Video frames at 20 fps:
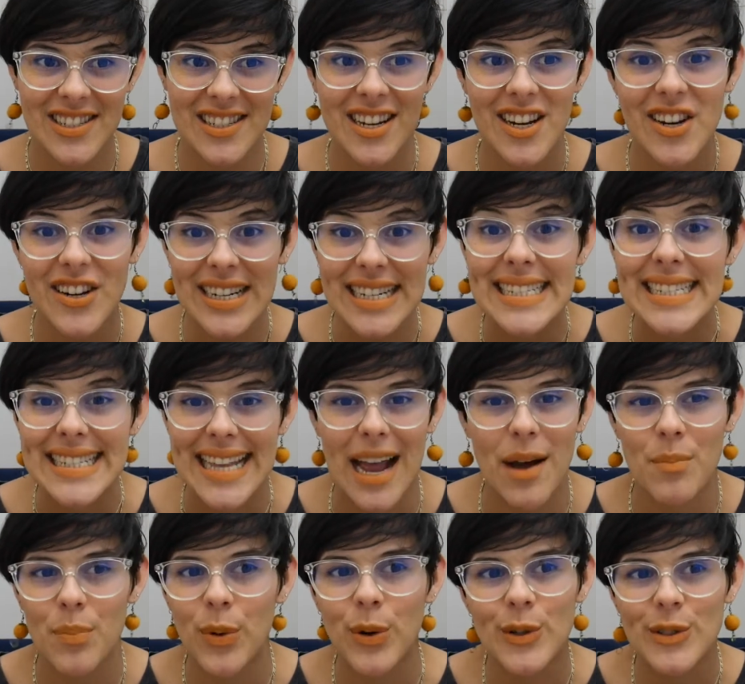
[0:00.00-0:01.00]
her
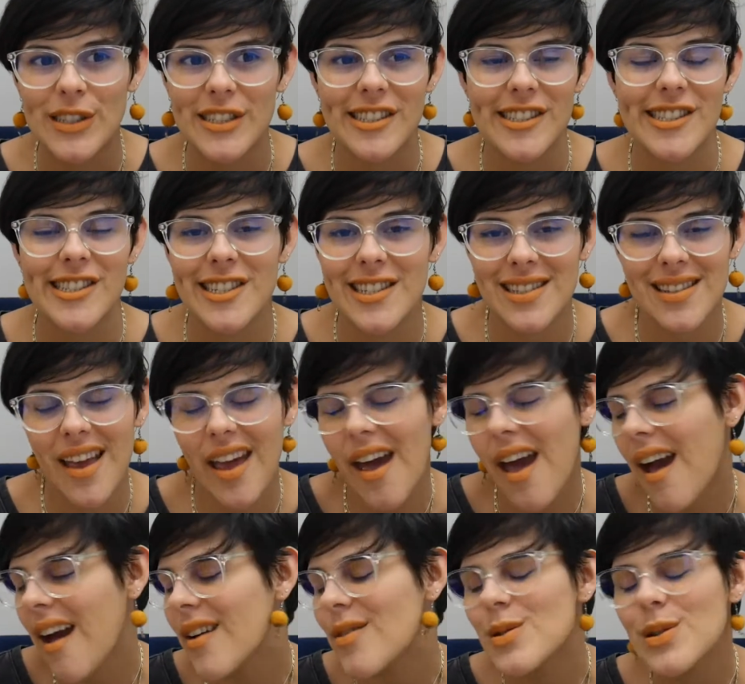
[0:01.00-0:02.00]
examples,
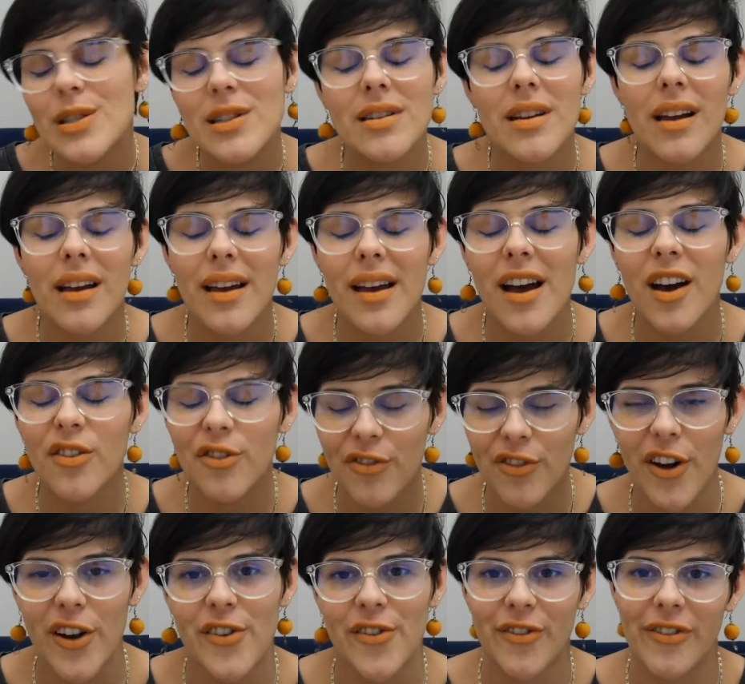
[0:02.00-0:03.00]
it was a
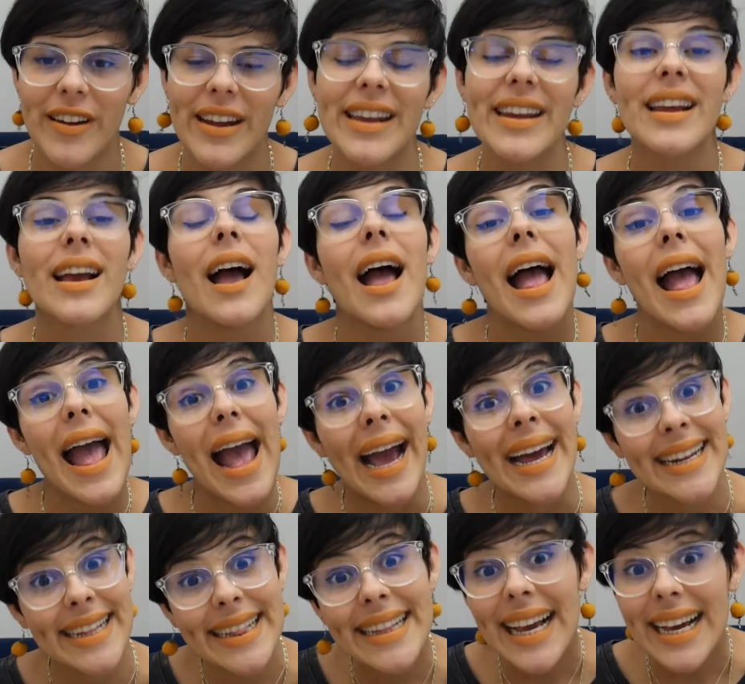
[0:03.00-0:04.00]
fun read.
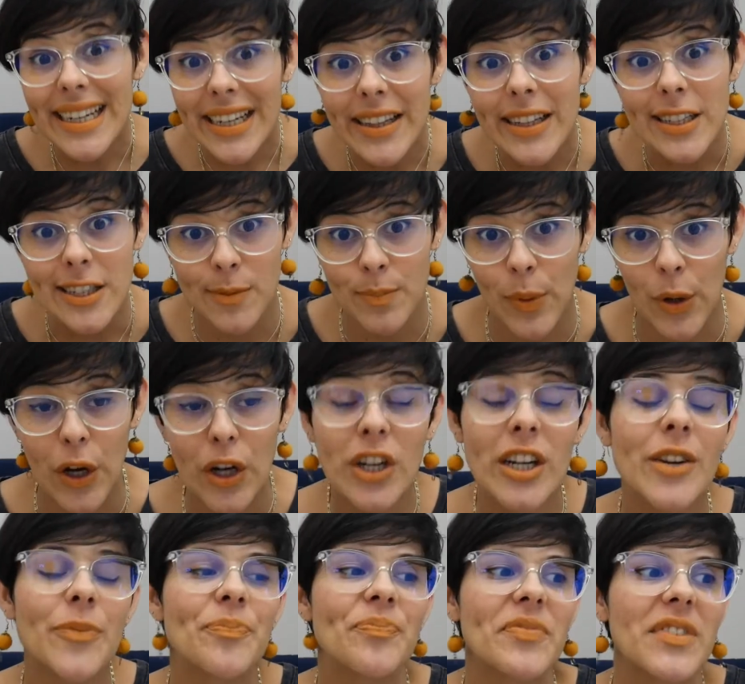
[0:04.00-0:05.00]
And at the end of this
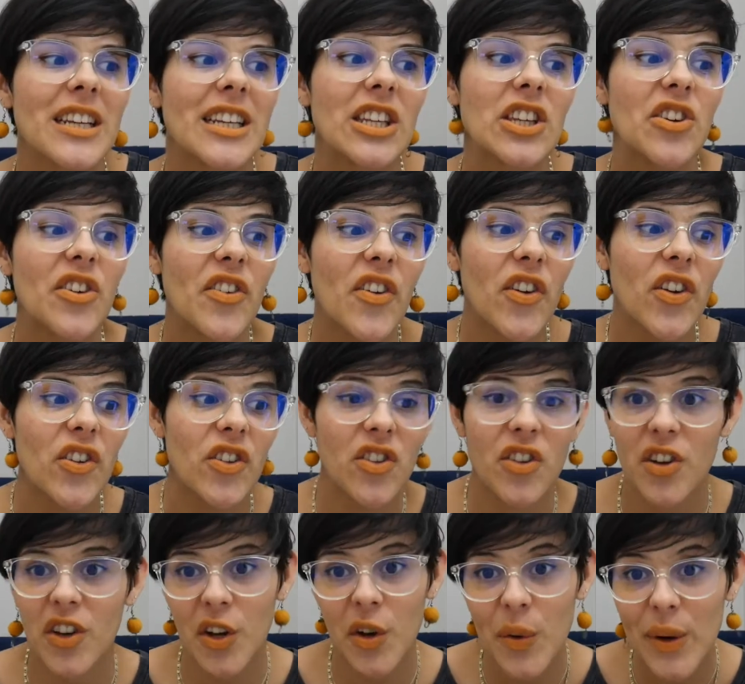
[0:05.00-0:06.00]
book, you
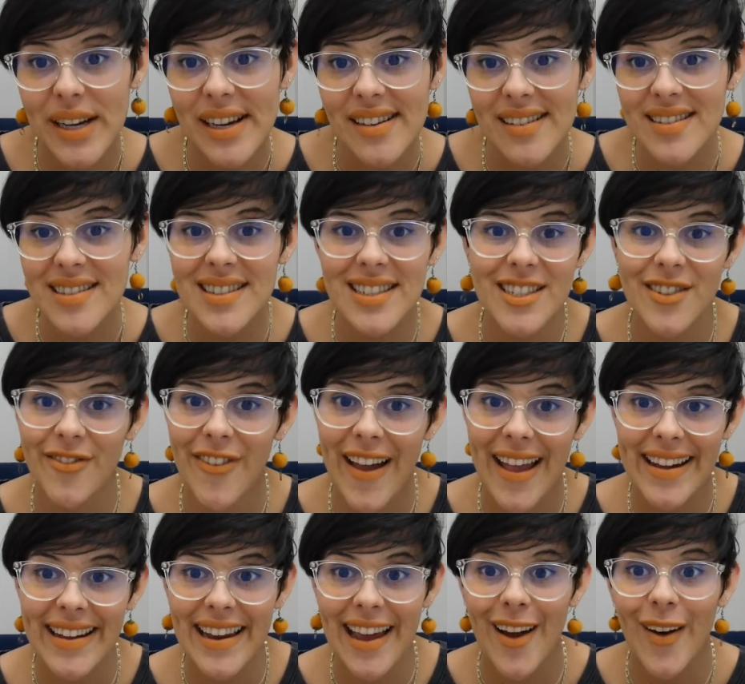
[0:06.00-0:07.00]
took a quiz to
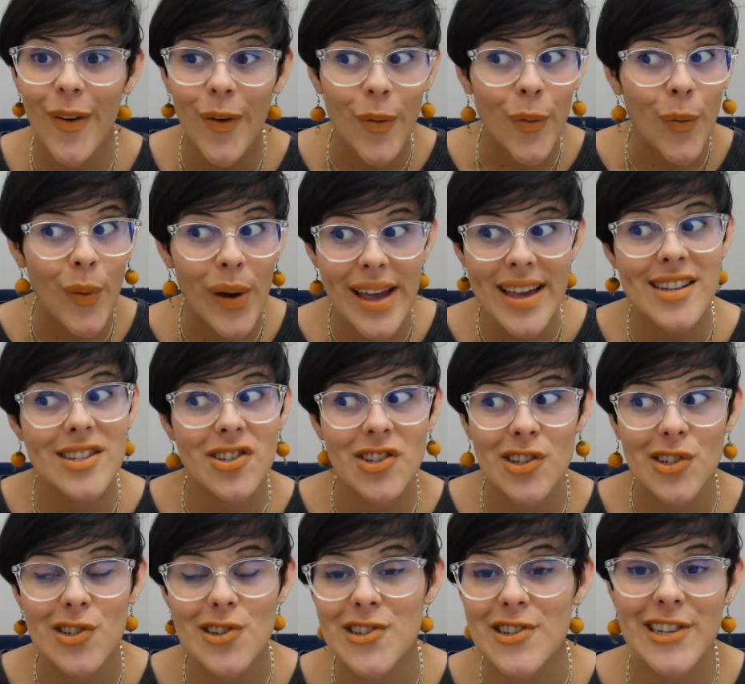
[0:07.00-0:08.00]
find out
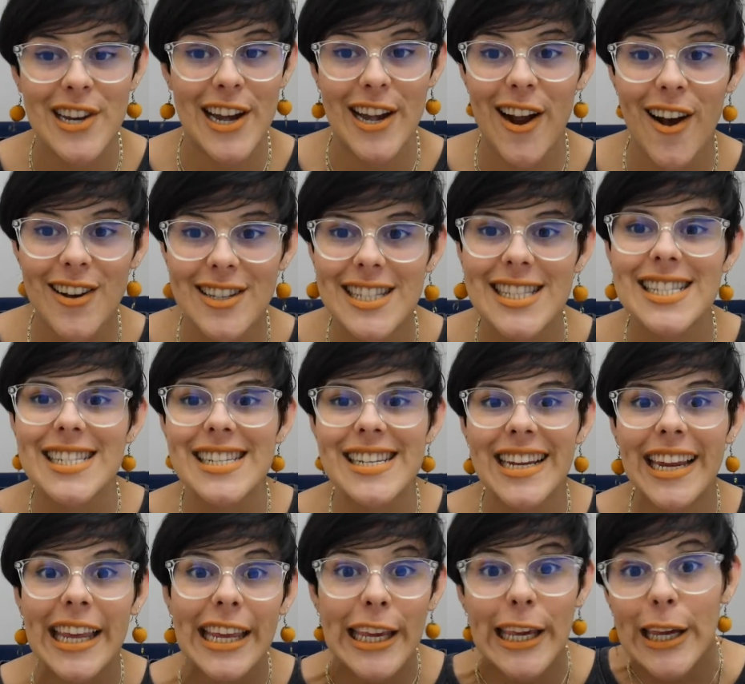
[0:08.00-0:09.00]
which Jane
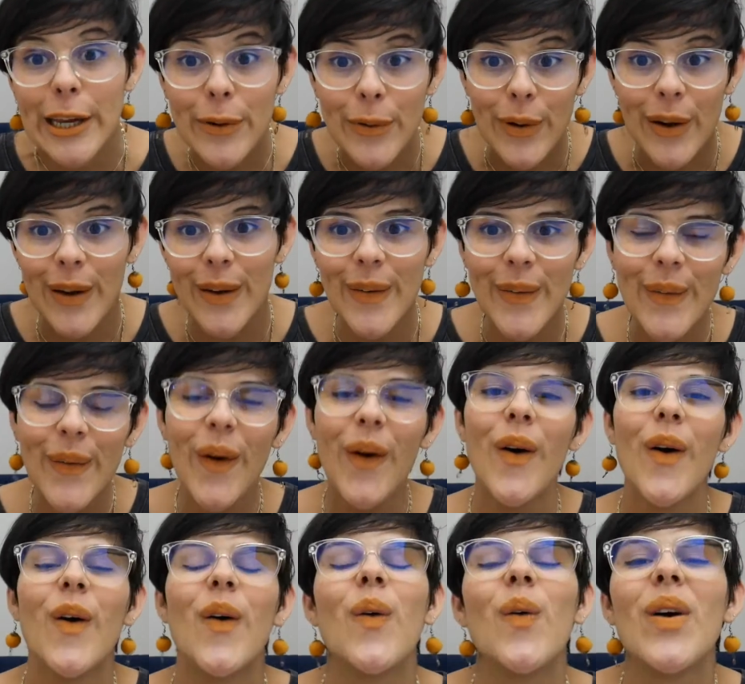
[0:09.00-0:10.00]
Austen hero
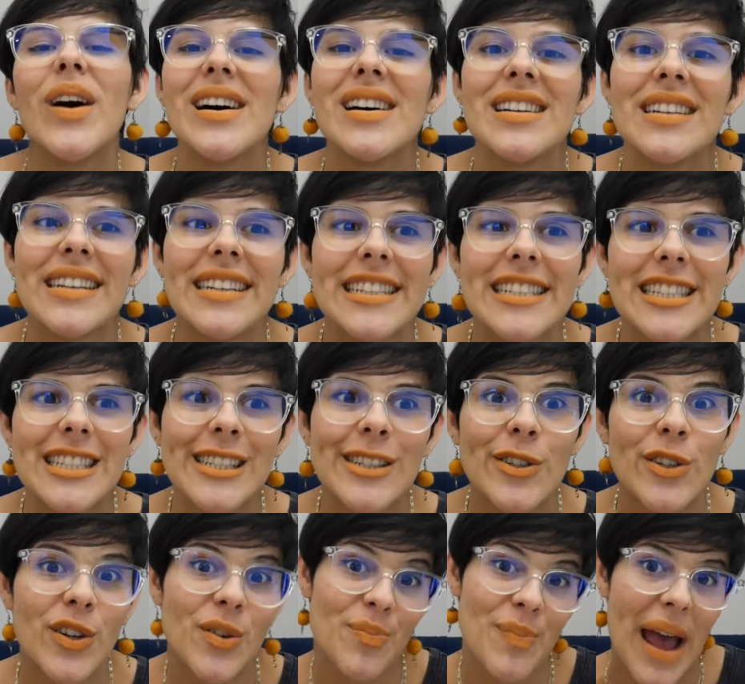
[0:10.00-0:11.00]
was
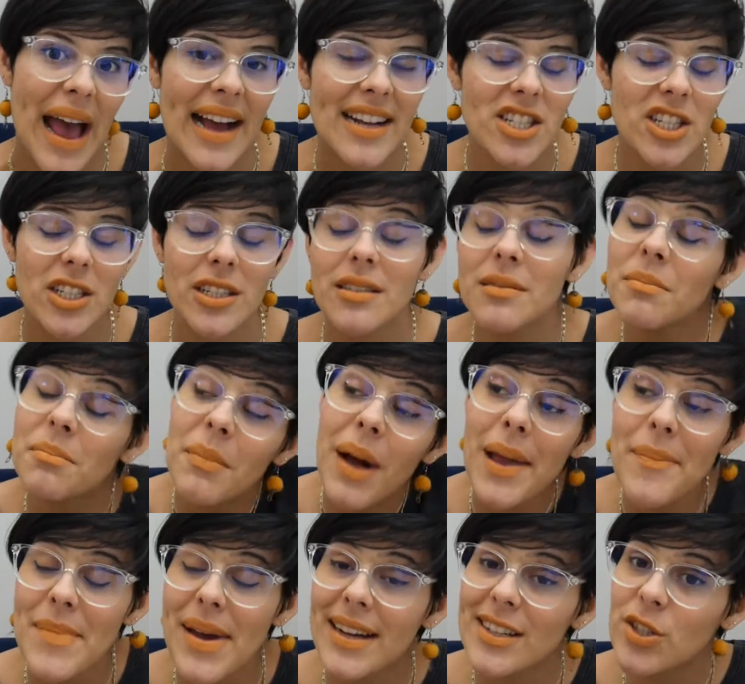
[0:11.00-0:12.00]
your match, and
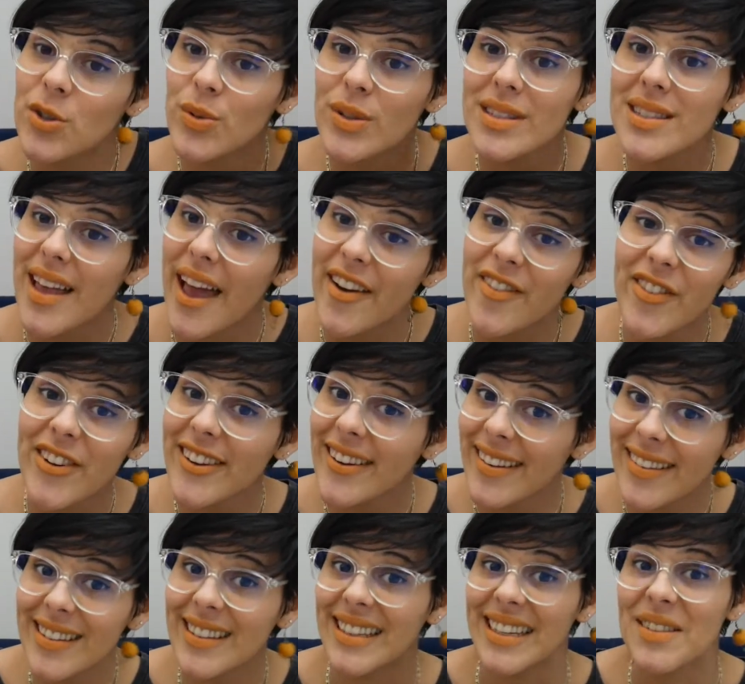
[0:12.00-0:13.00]
my match was Henry
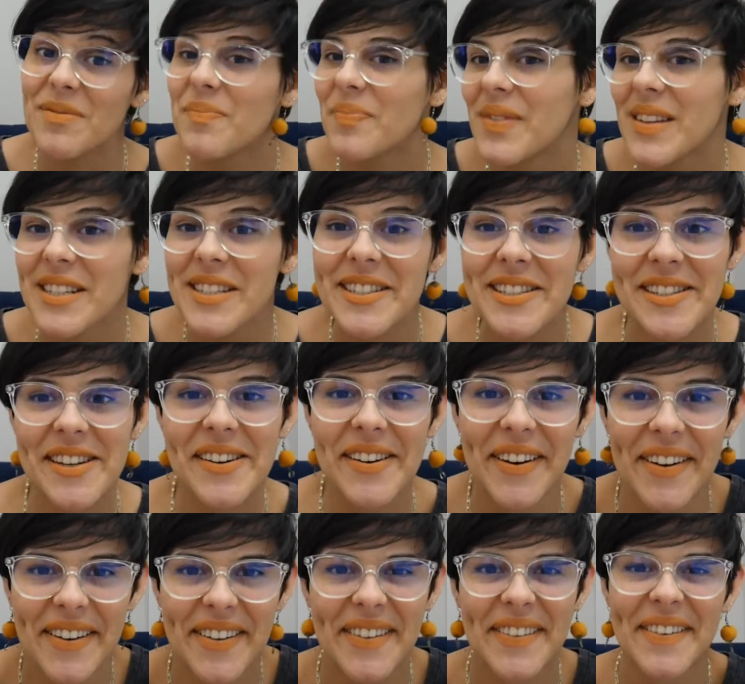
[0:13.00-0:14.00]
Tilney.
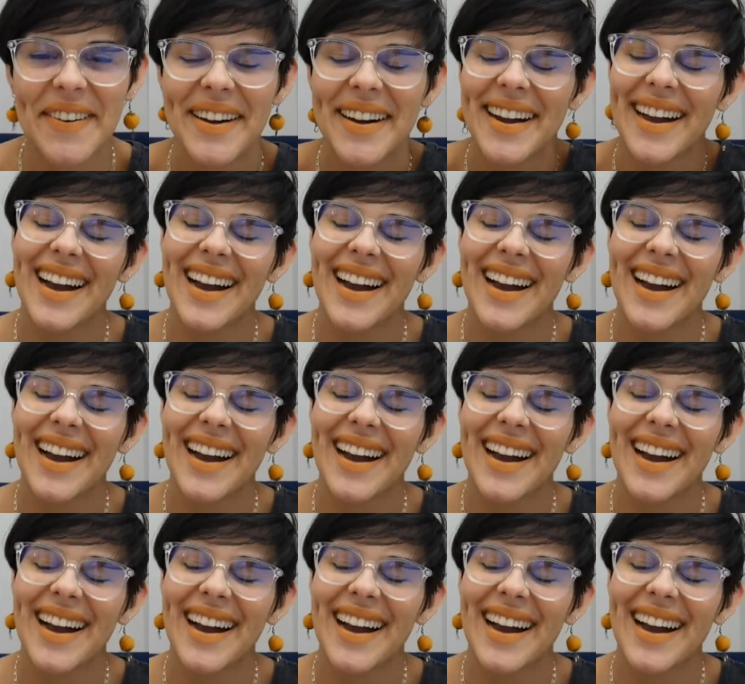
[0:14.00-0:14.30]
So,